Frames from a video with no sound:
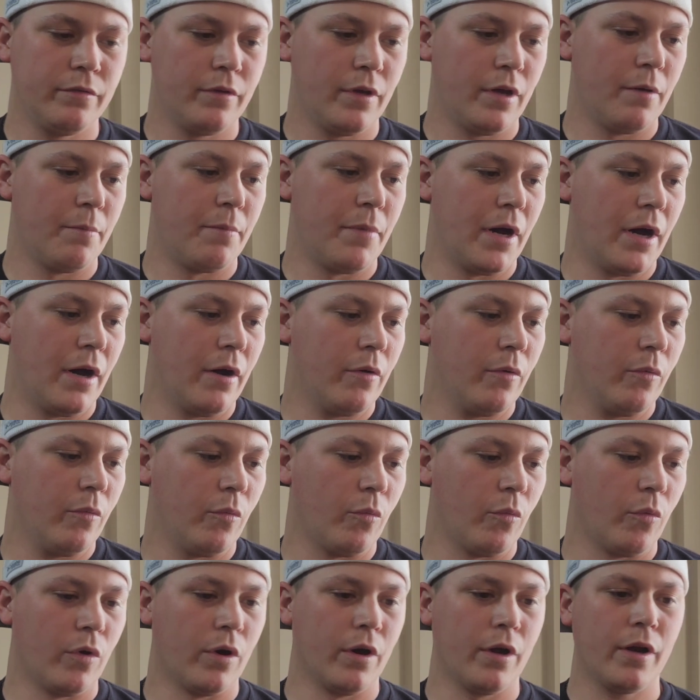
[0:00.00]
about
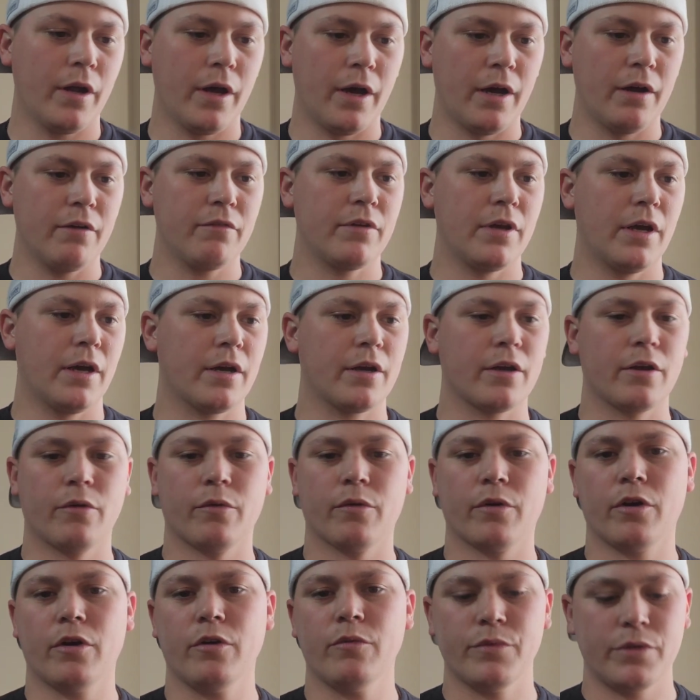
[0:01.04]
what I've got
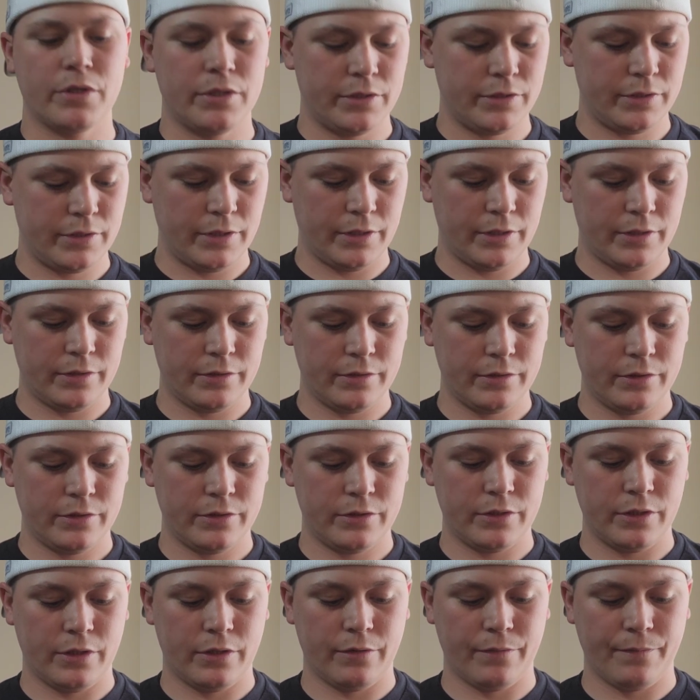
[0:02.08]
going on with this thing.
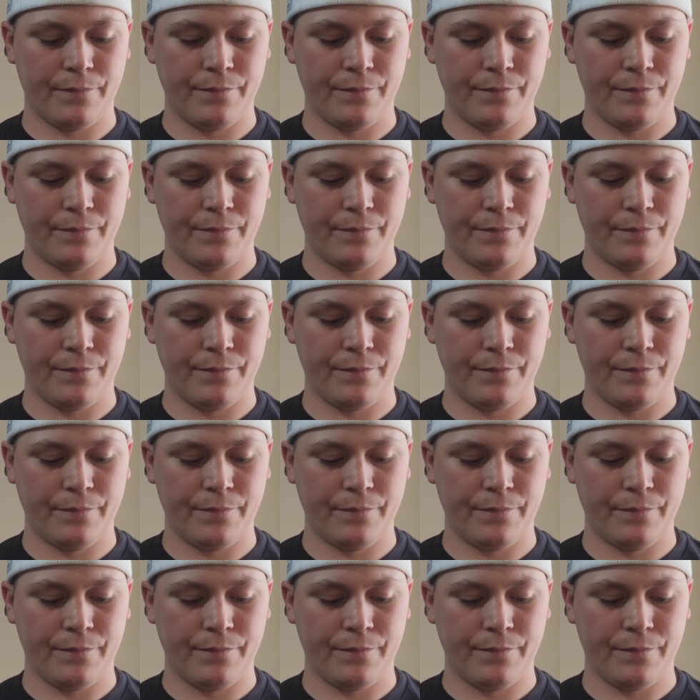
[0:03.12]
So,